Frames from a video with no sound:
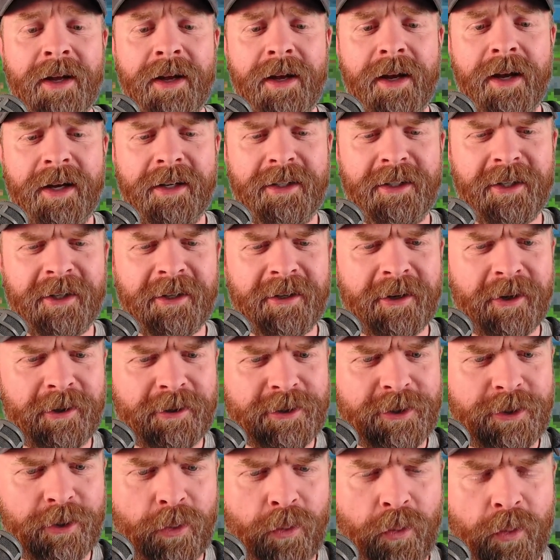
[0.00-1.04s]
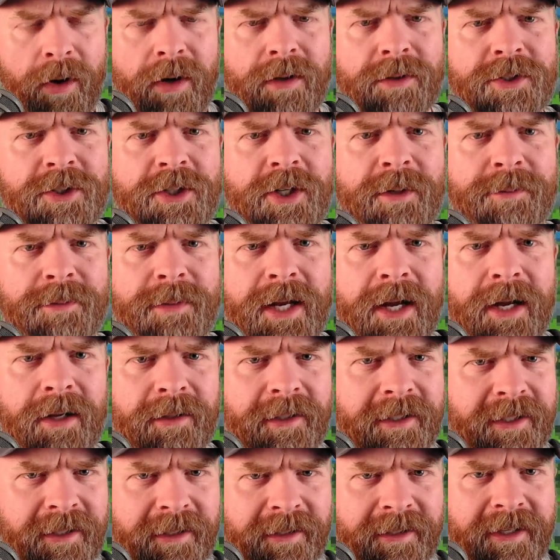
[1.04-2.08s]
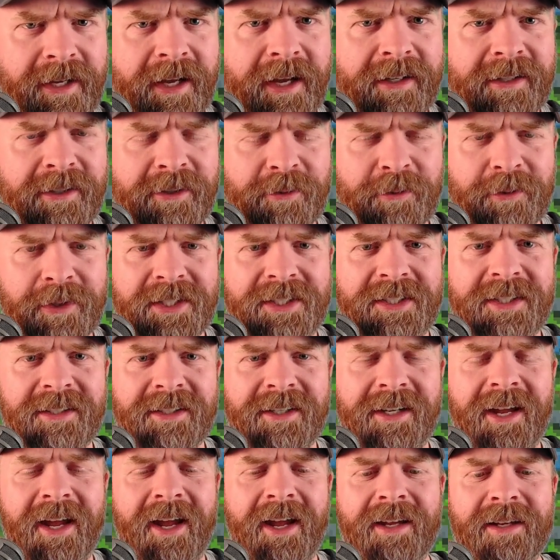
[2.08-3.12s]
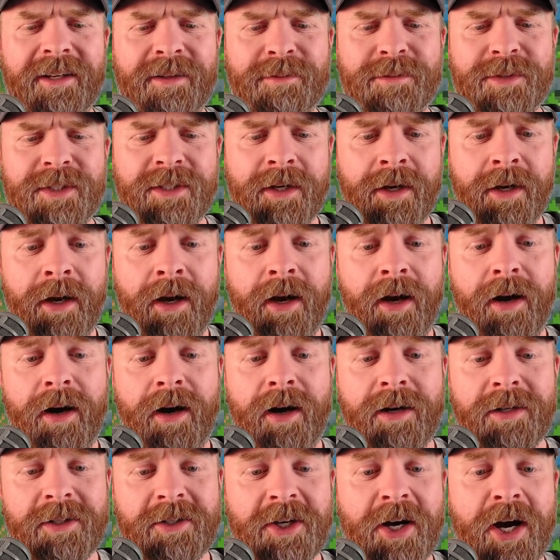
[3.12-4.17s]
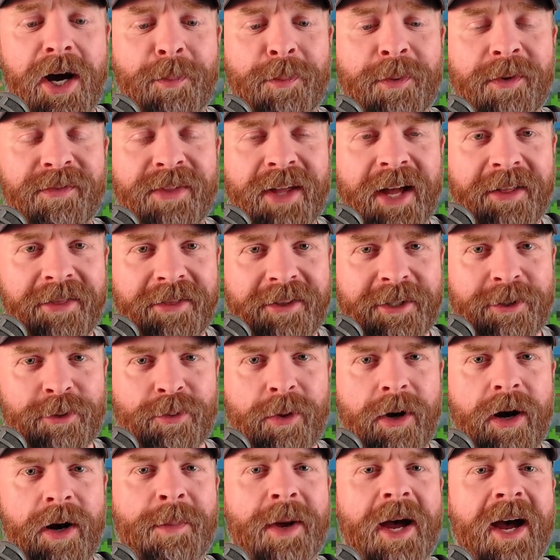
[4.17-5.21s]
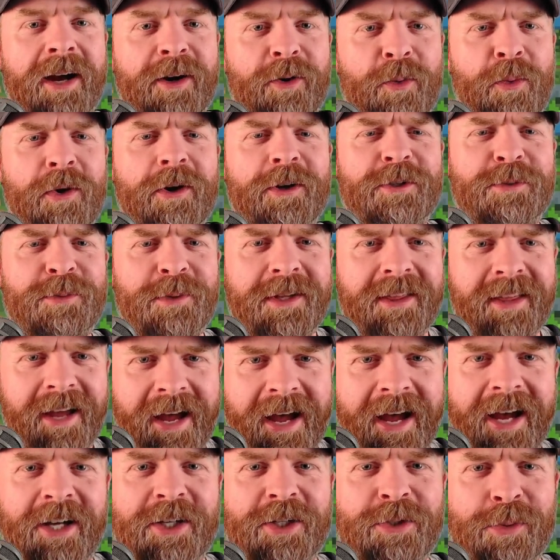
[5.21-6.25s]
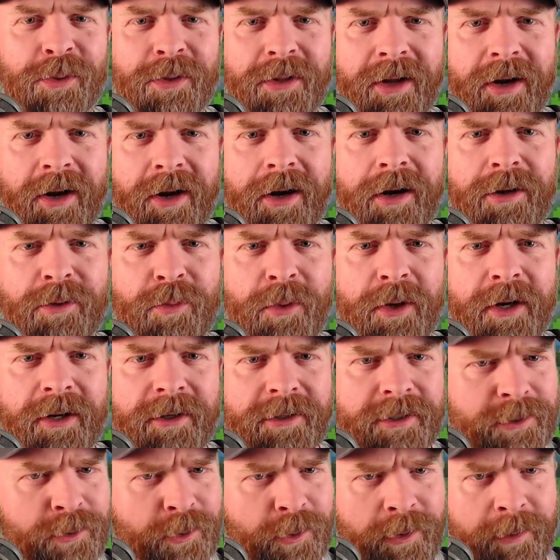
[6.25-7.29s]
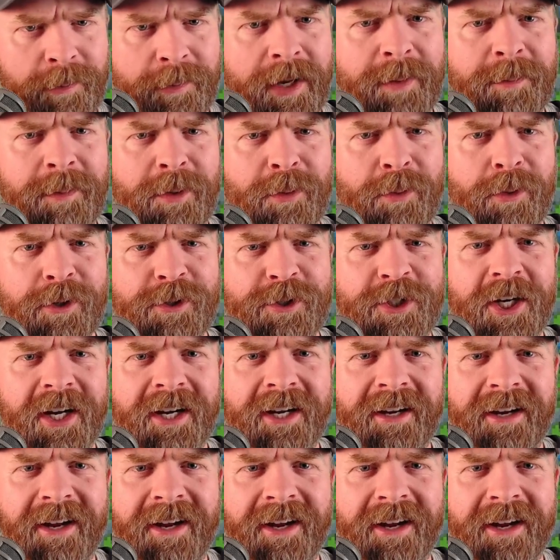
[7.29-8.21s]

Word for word: And you can also wall jump now like you can in recent games. On top of that, this ROM hack works with actual hardware, so it might be worth checking